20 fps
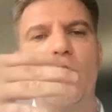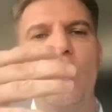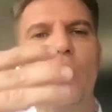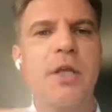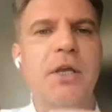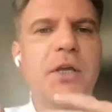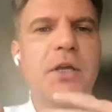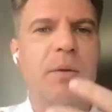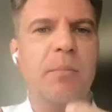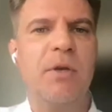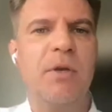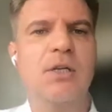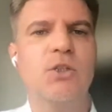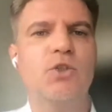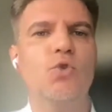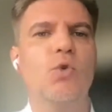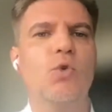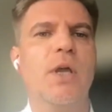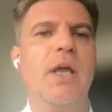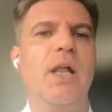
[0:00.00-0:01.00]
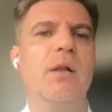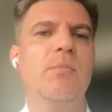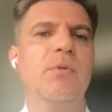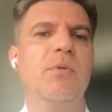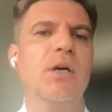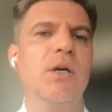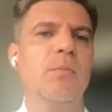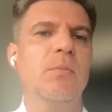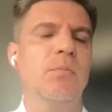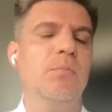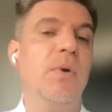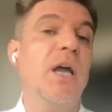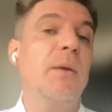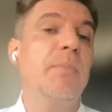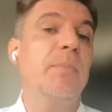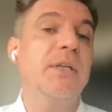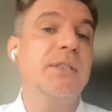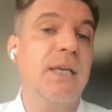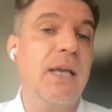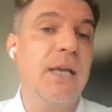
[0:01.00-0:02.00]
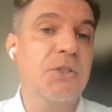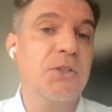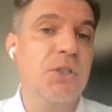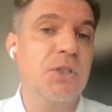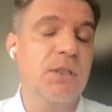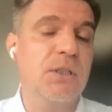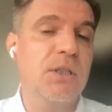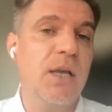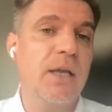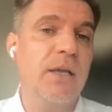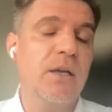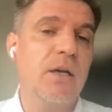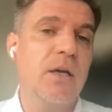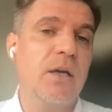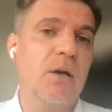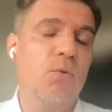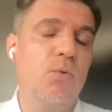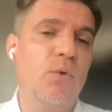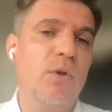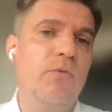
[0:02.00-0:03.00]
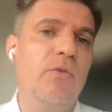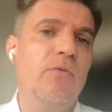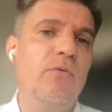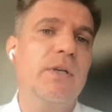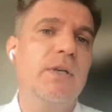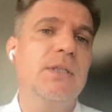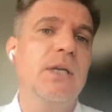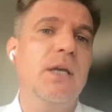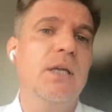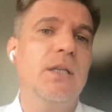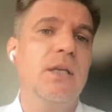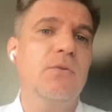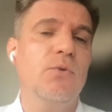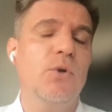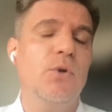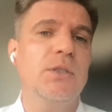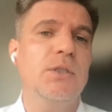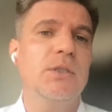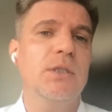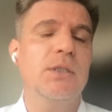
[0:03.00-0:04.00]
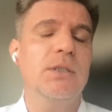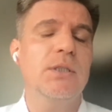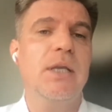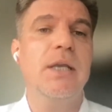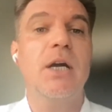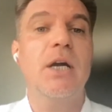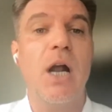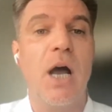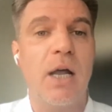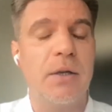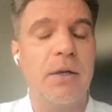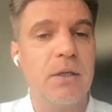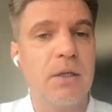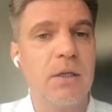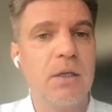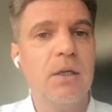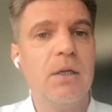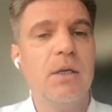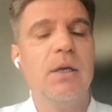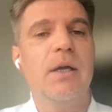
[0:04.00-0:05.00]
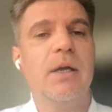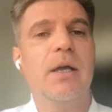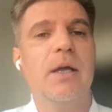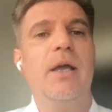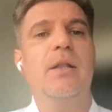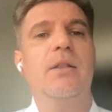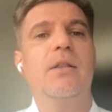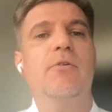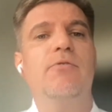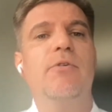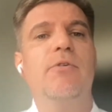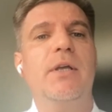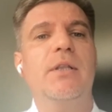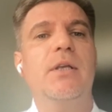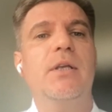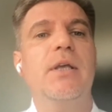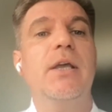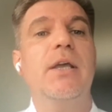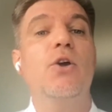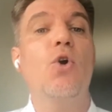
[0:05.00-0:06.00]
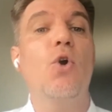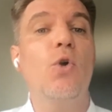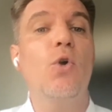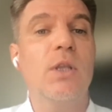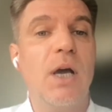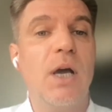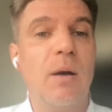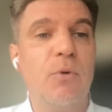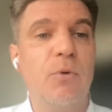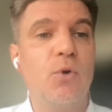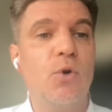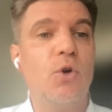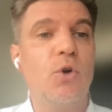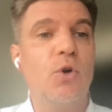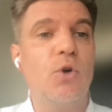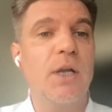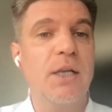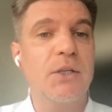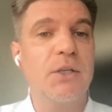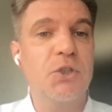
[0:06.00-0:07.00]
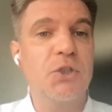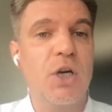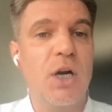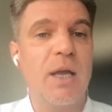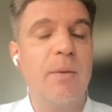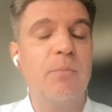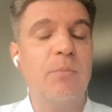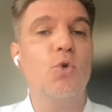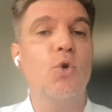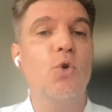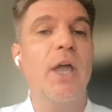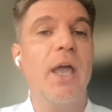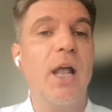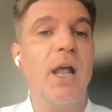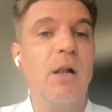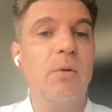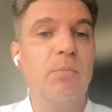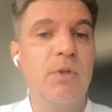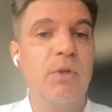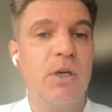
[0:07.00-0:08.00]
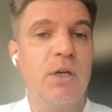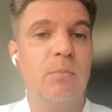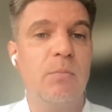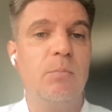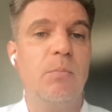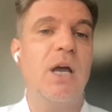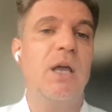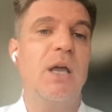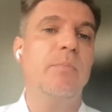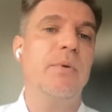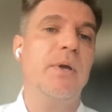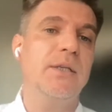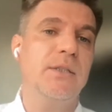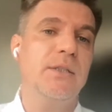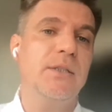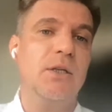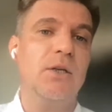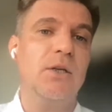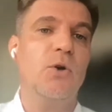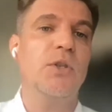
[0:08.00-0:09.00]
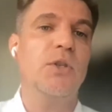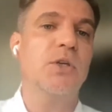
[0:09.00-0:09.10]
enrolling criminals to help them bypass sanctions. Like we've investigated, for instance, Iran, and the fact that they called up on organized crime to help them bypass,